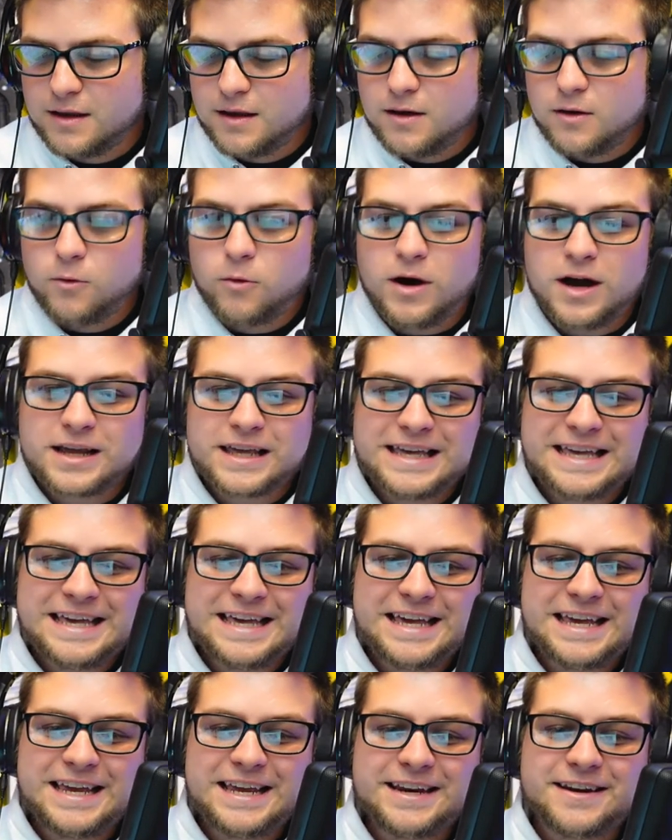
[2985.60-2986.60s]

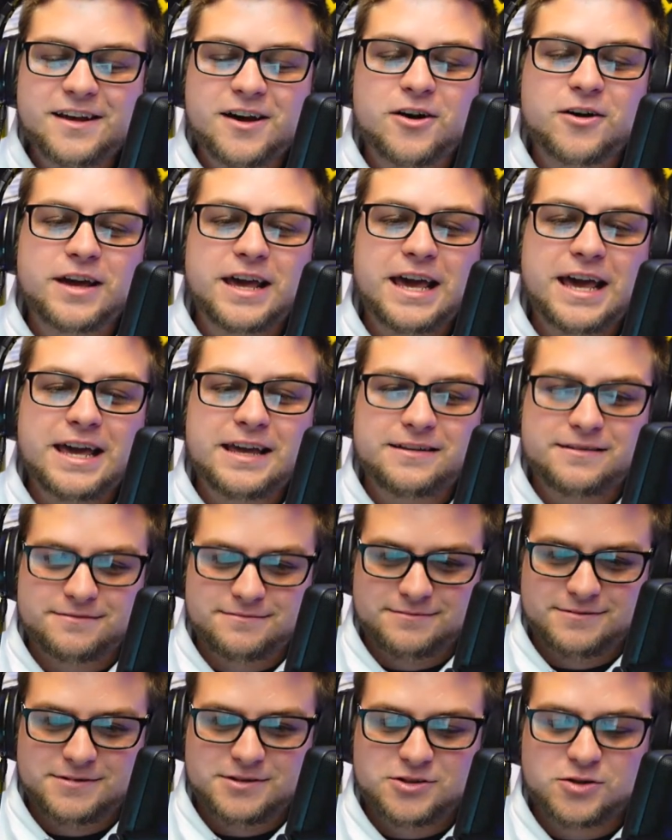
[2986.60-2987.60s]
Joaquin okay
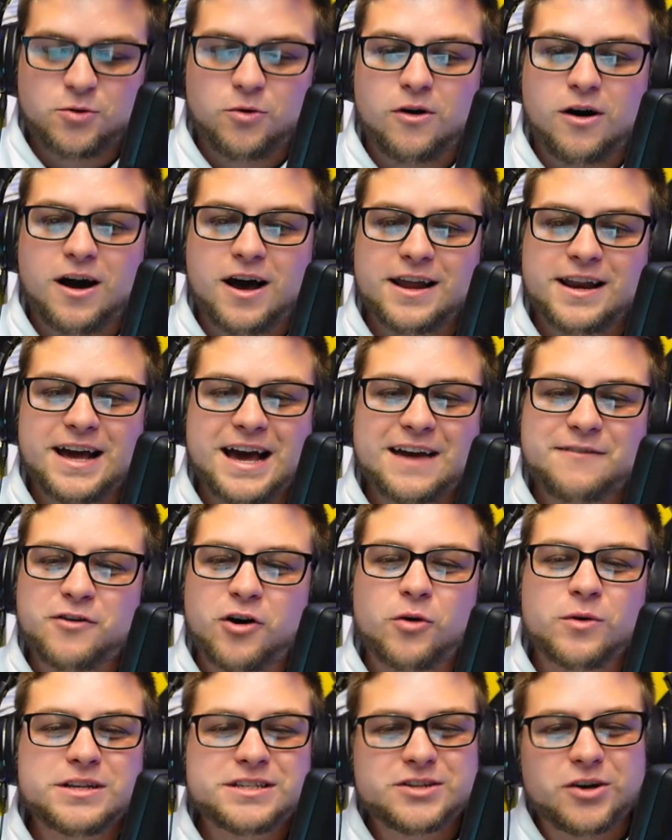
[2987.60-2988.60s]
Jaquan I've
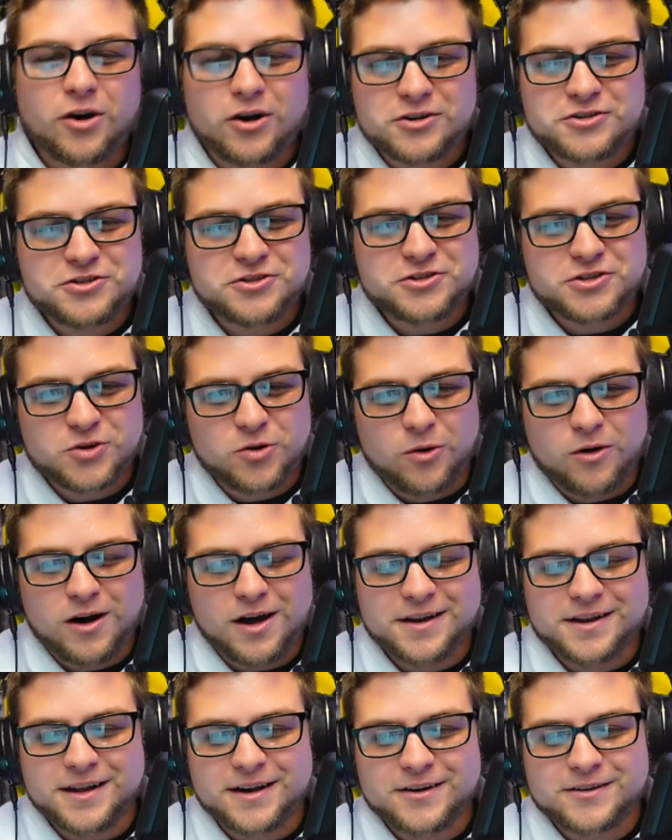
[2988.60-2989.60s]
always called you
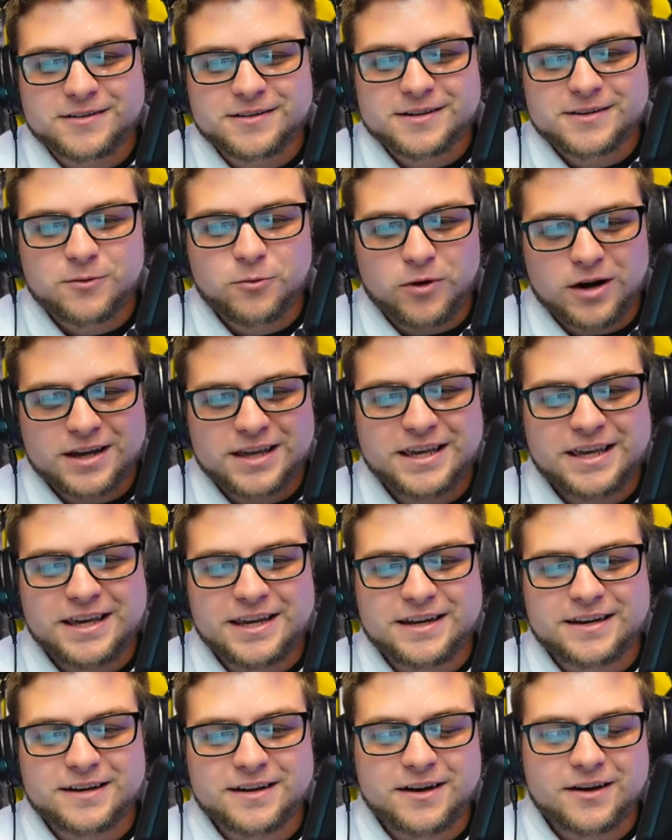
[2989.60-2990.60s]
Jaquan though
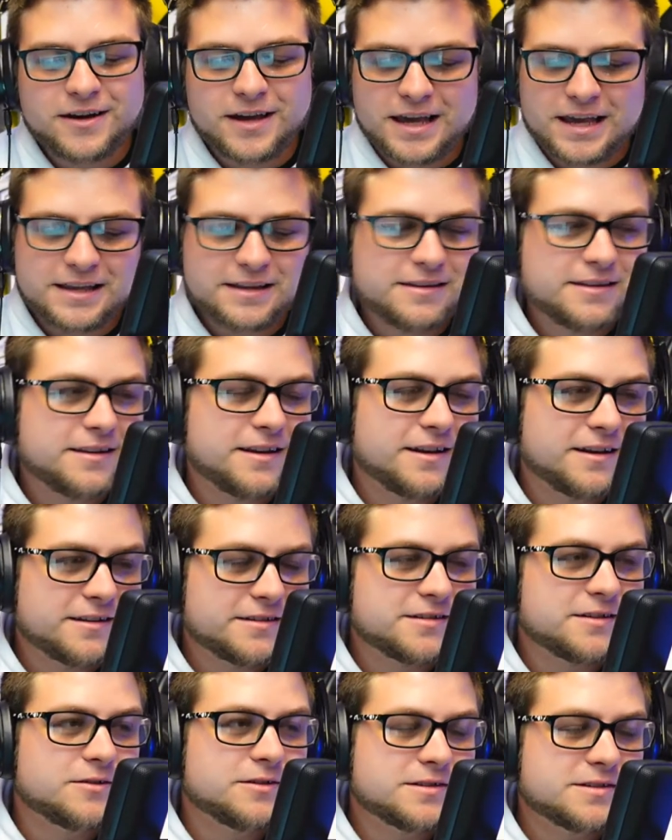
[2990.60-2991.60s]
Joaquin okay you know
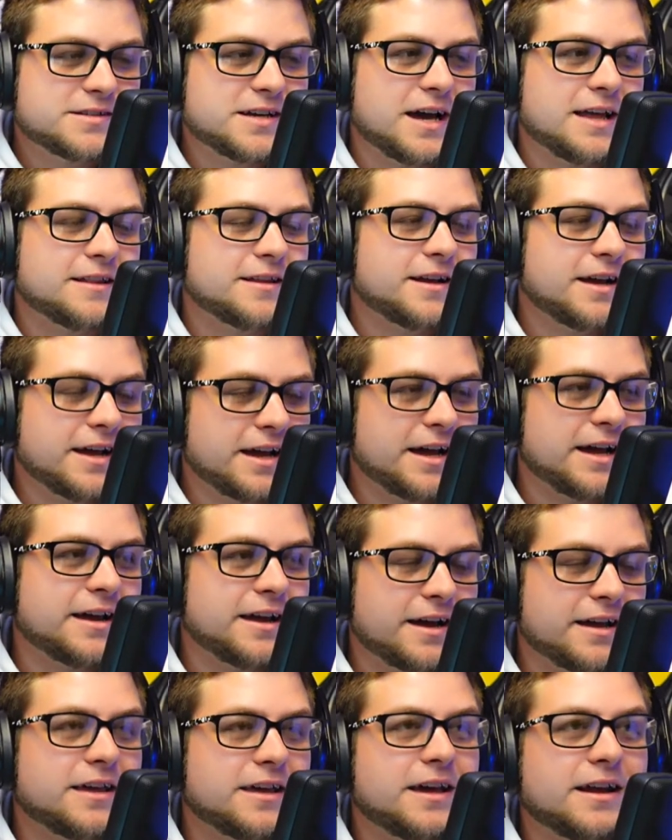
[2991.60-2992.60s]
so it's silent I I,
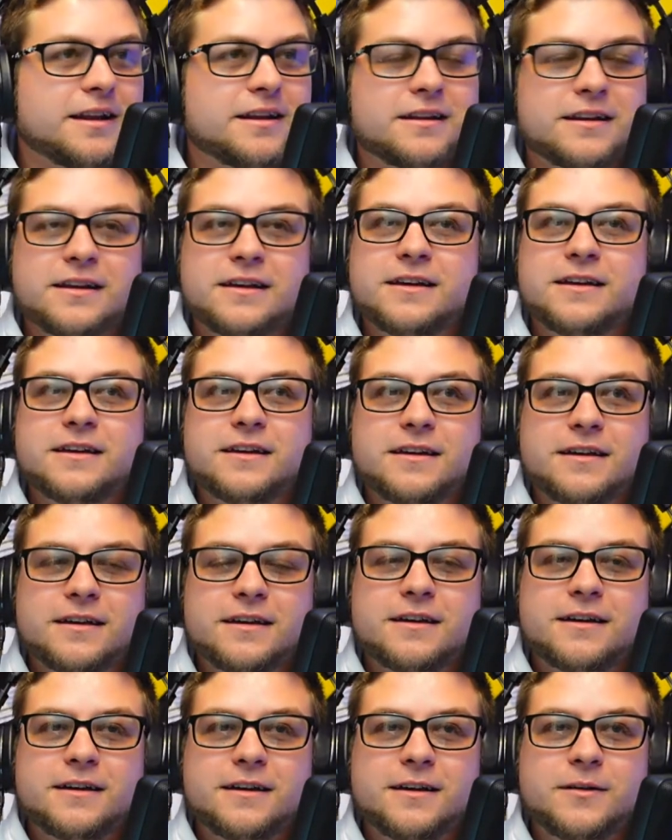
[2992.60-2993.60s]
I get it
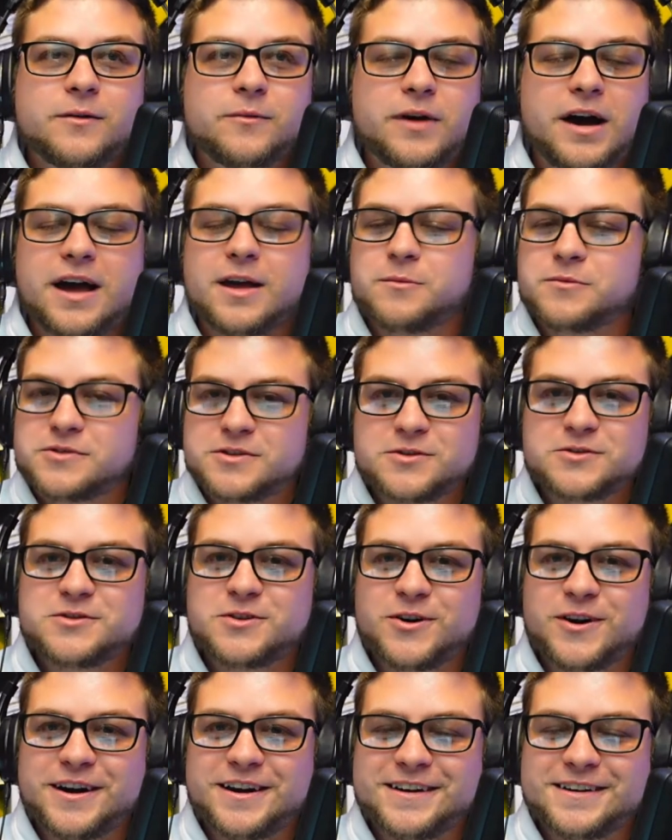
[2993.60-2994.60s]
I am so
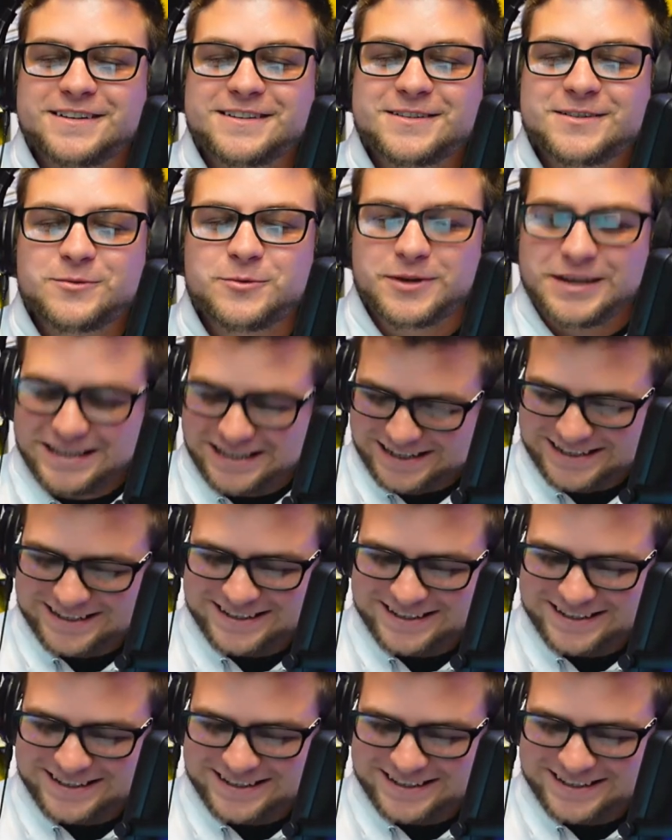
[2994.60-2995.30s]
sorry Joaquin.